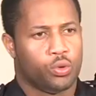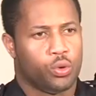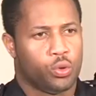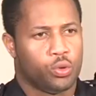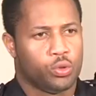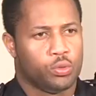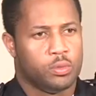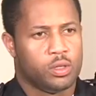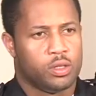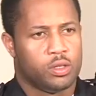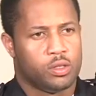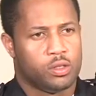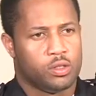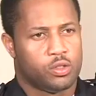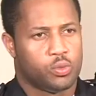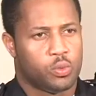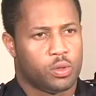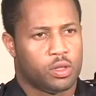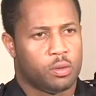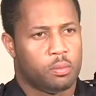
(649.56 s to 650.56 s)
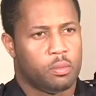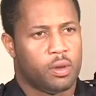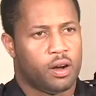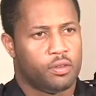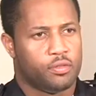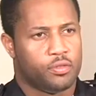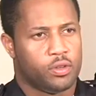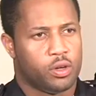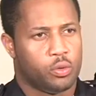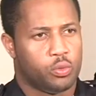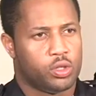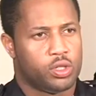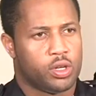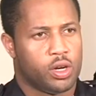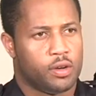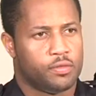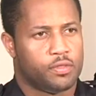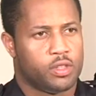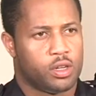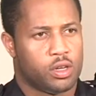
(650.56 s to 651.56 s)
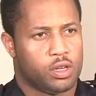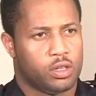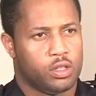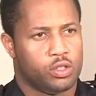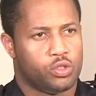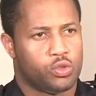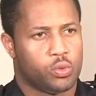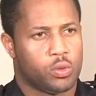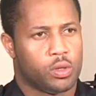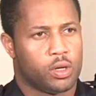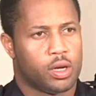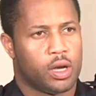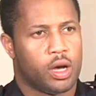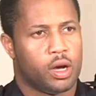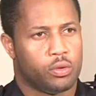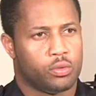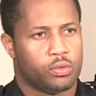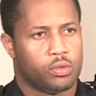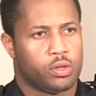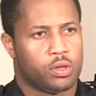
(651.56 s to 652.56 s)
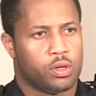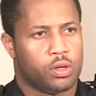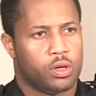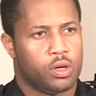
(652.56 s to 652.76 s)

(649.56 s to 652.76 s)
you hold meetings with the mafia, which I have taken into account.